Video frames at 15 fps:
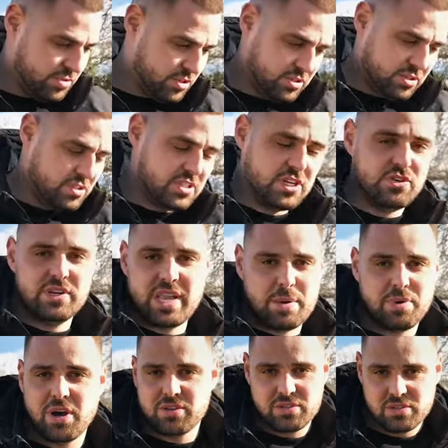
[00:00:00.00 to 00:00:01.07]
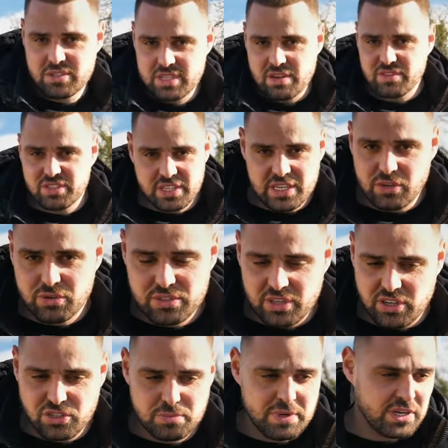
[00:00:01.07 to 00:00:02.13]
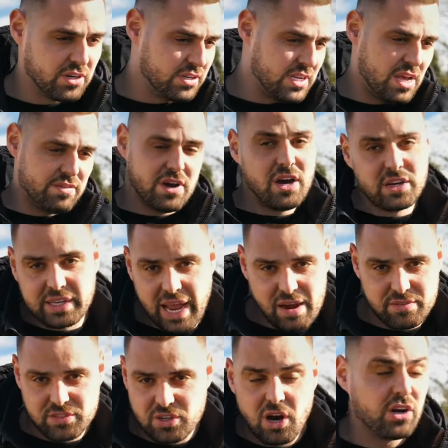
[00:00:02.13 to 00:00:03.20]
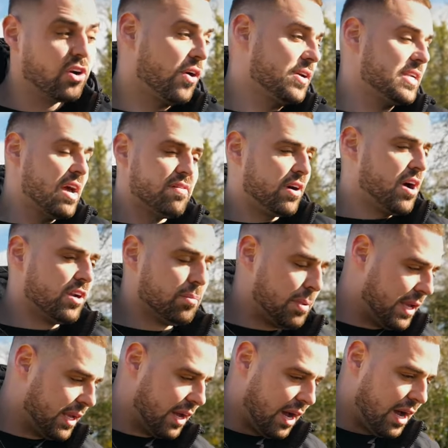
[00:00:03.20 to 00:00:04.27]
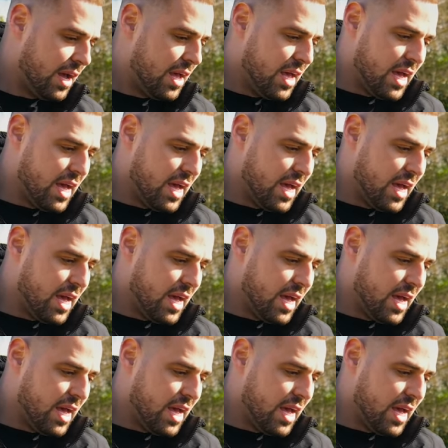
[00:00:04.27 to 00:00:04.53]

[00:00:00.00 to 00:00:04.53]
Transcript: just considering that person has never seen it on social media, never heard of Calvin's car diary, never heard of Binker,